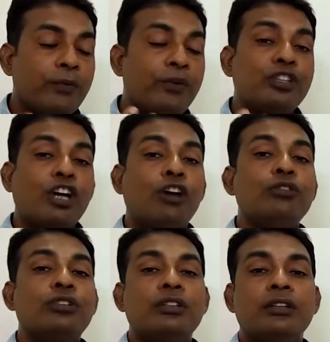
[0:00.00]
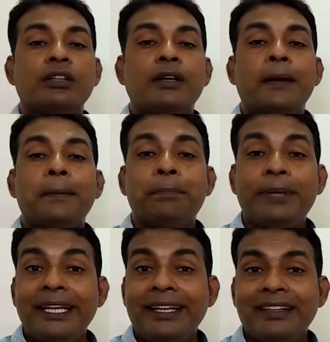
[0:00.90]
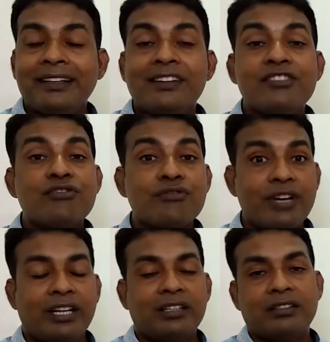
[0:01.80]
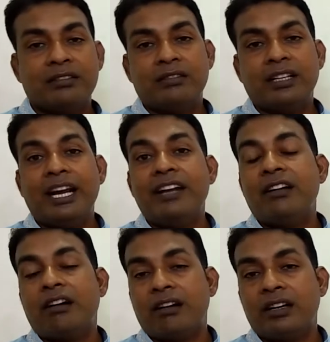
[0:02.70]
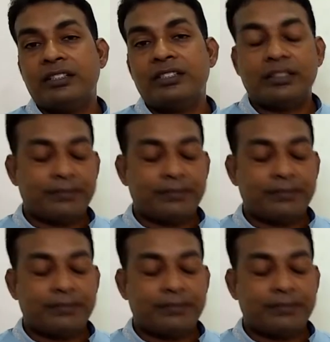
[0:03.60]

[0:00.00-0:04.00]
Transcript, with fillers: without being strict and harsh.